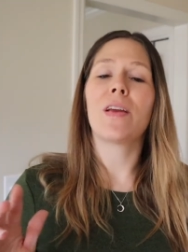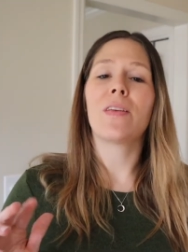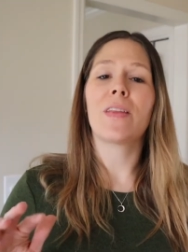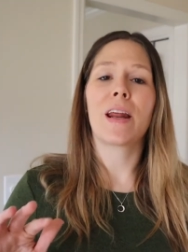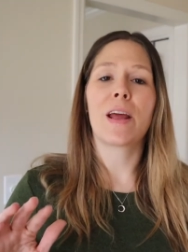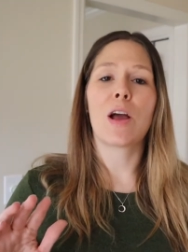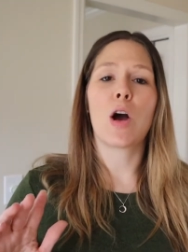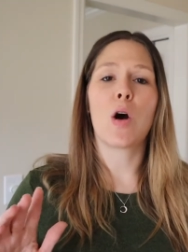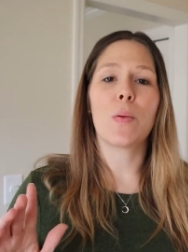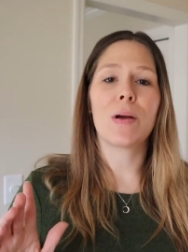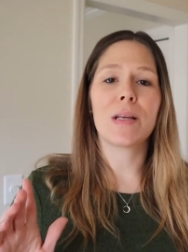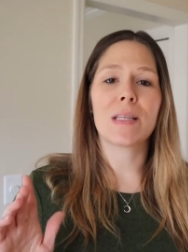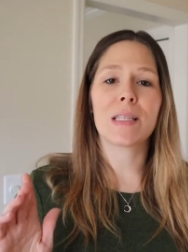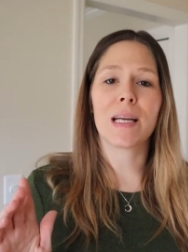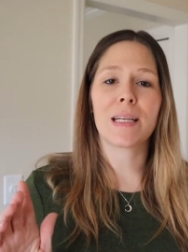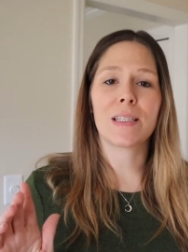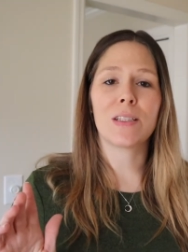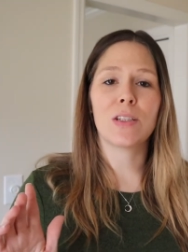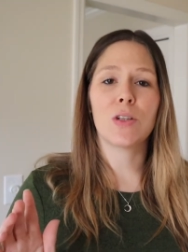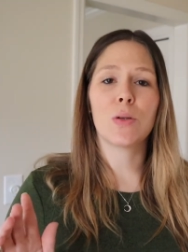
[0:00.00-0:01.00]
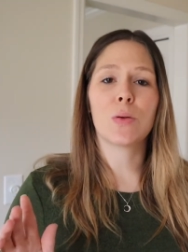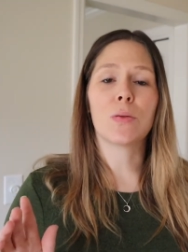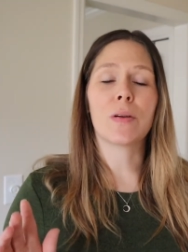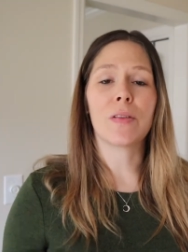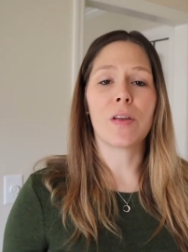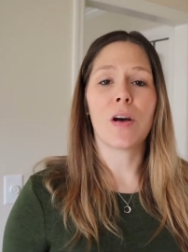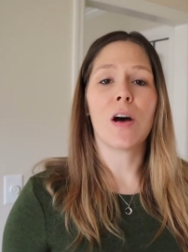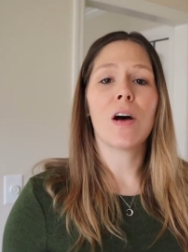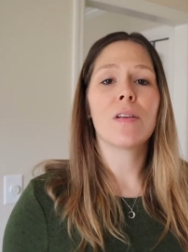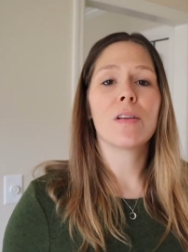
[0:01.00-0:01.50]
thing that I always like to do
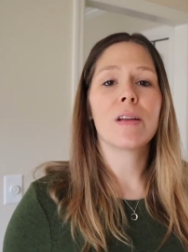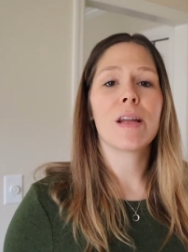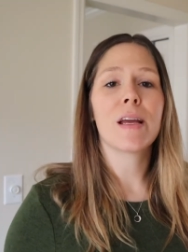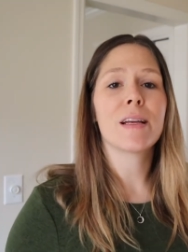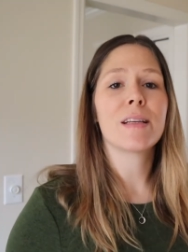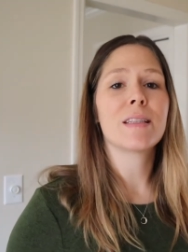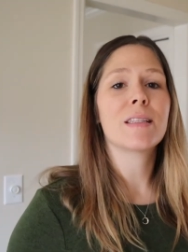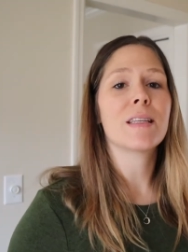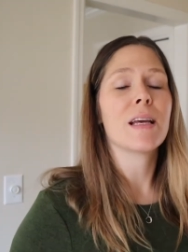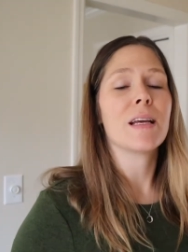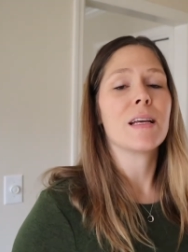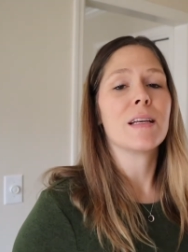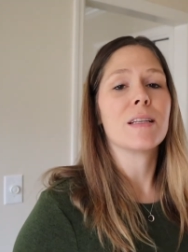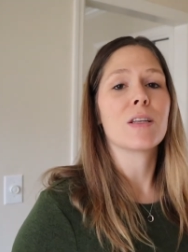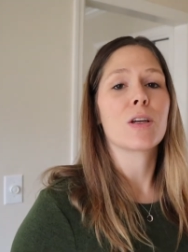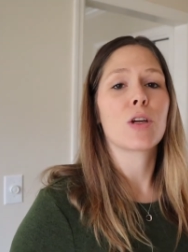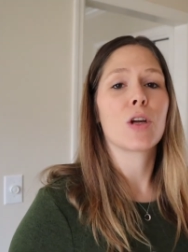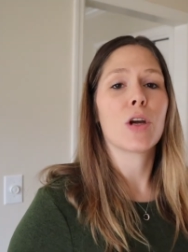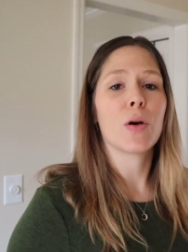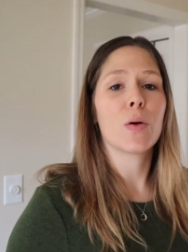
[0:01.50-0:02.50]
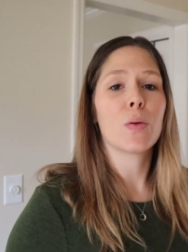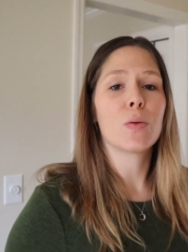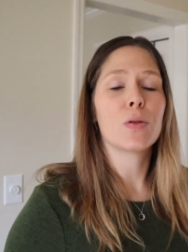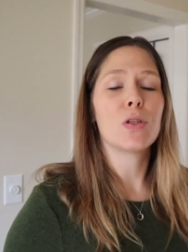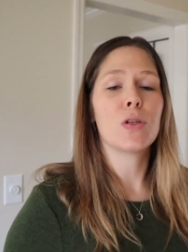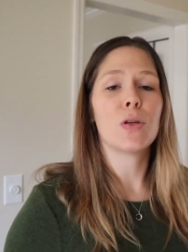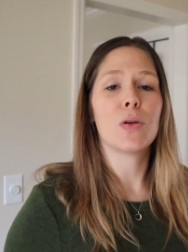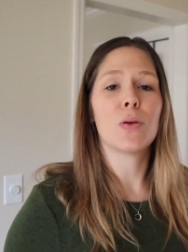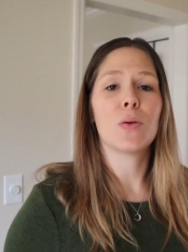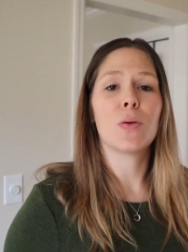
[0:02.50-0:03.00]
around the holidays is go
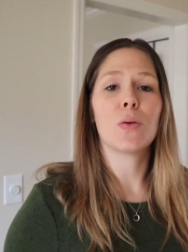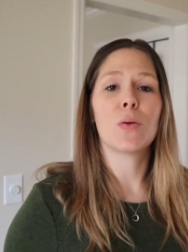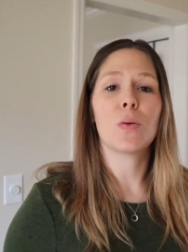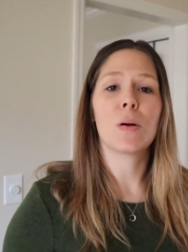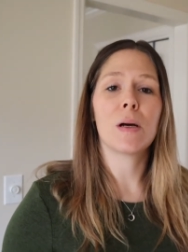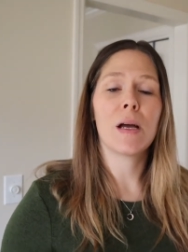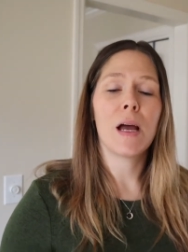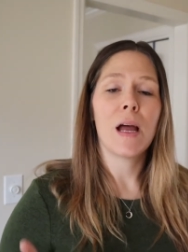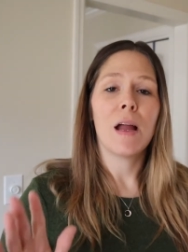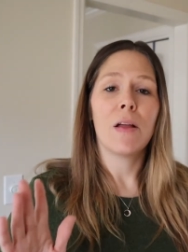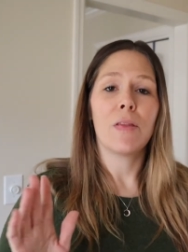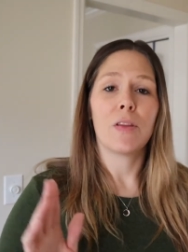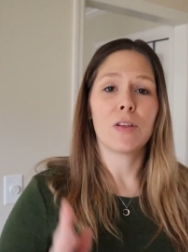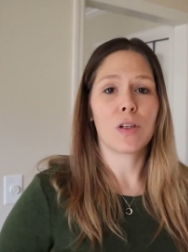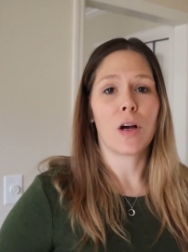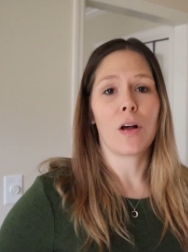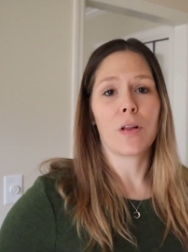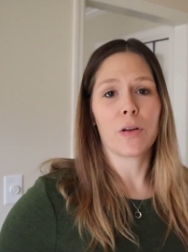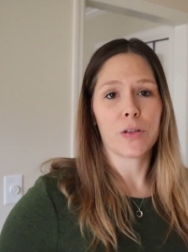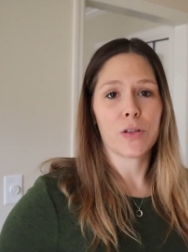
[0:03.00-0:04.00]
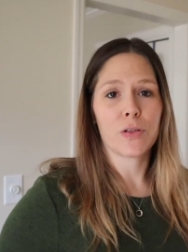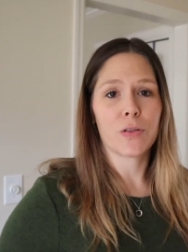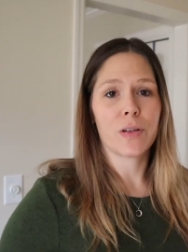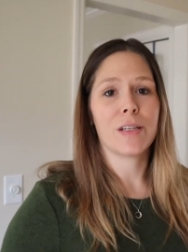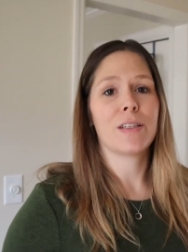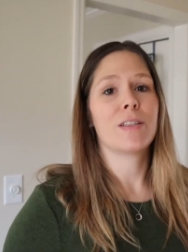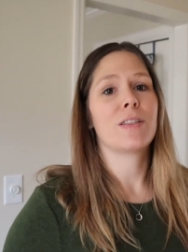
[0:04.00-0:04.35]
to the Dollar Tree.